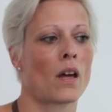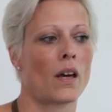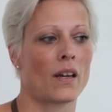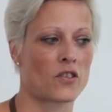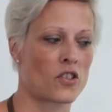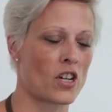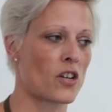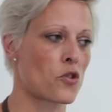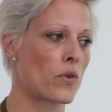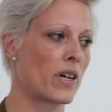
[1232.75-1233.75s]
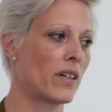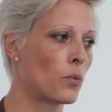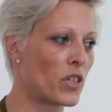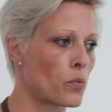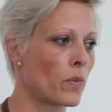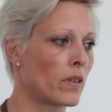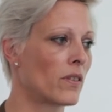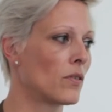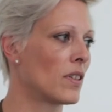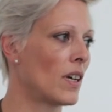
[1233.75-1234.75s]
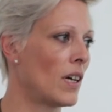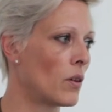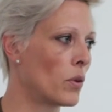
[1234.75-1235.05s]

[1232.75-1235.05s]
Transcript: exchange rate, which month to take,